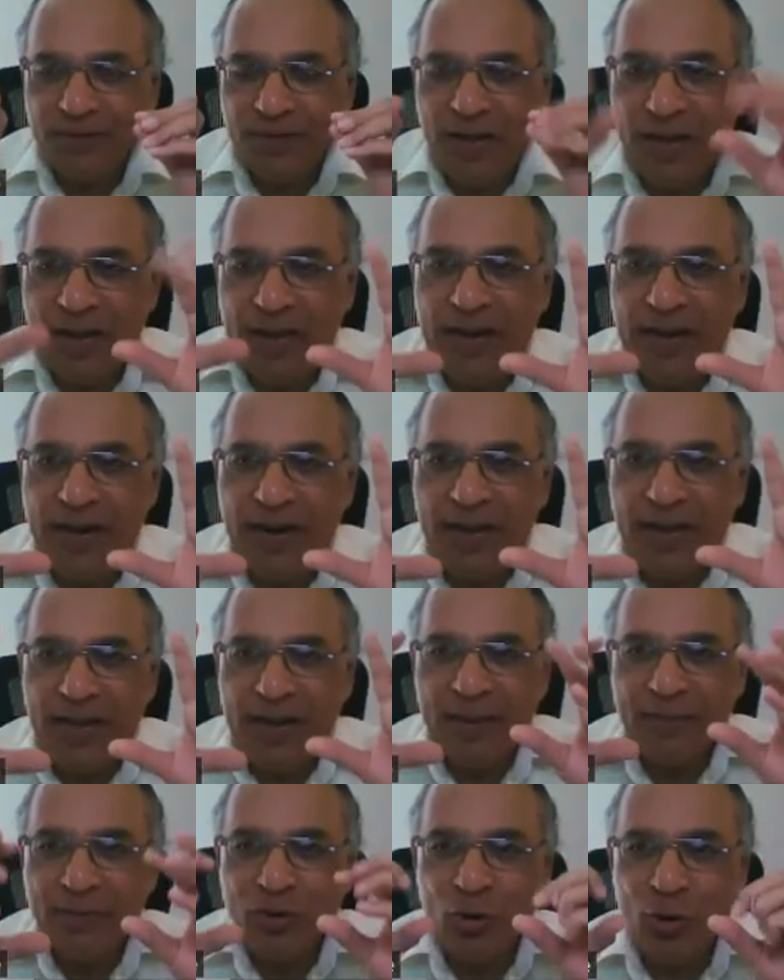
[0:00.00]
Again and again
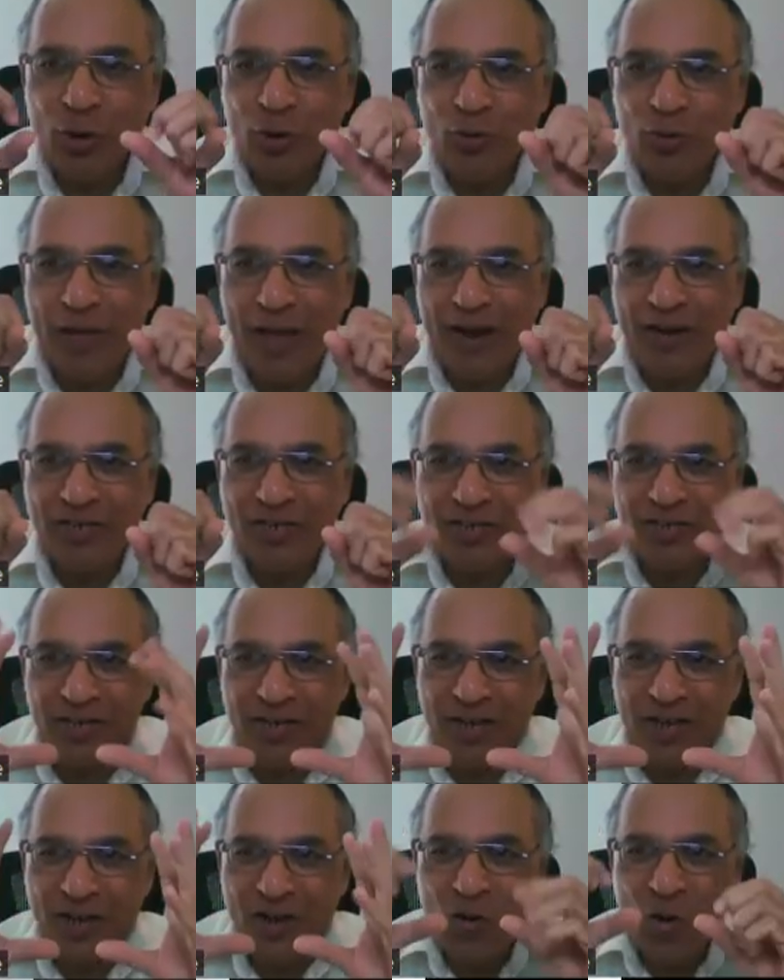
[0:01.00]
I am showing you the action:
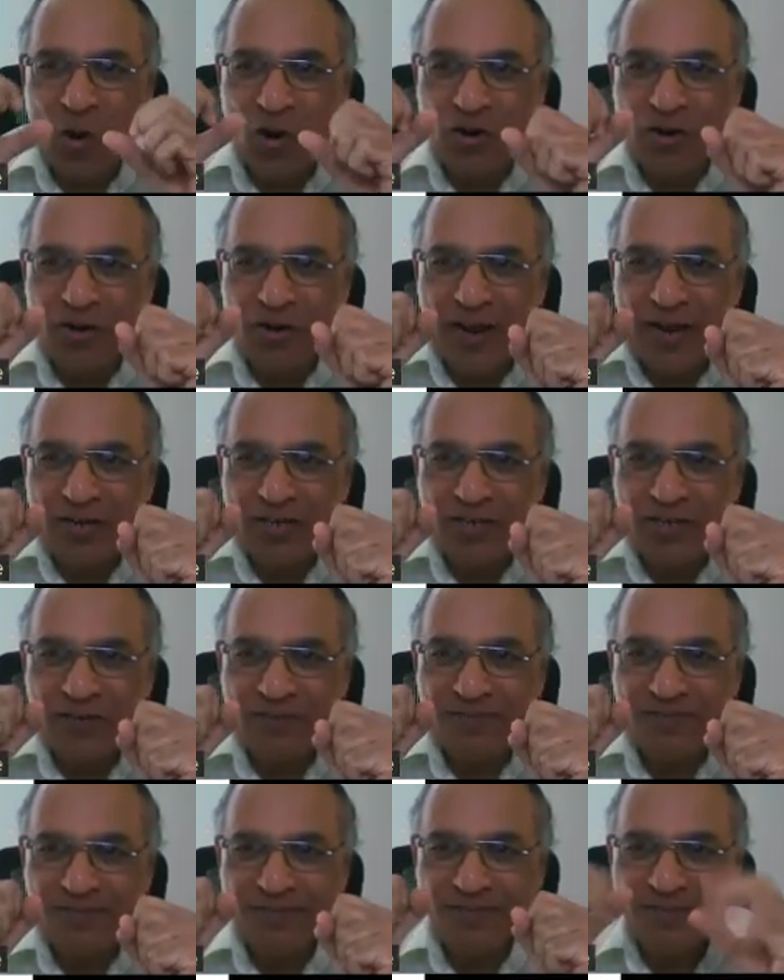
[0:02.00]

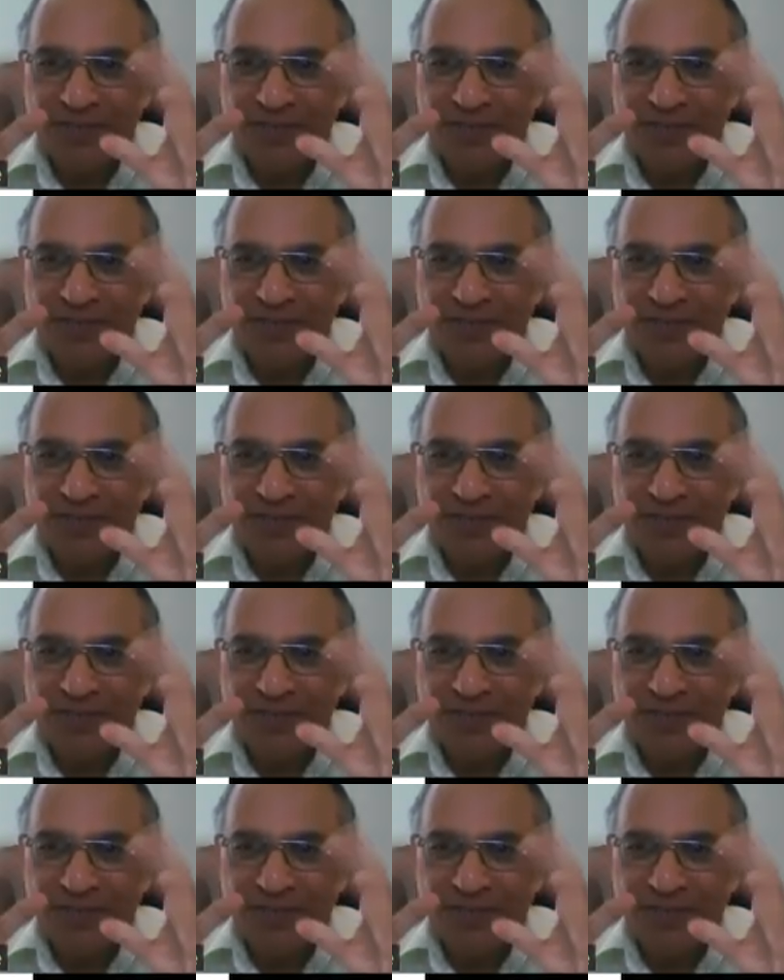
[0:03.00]
contraction,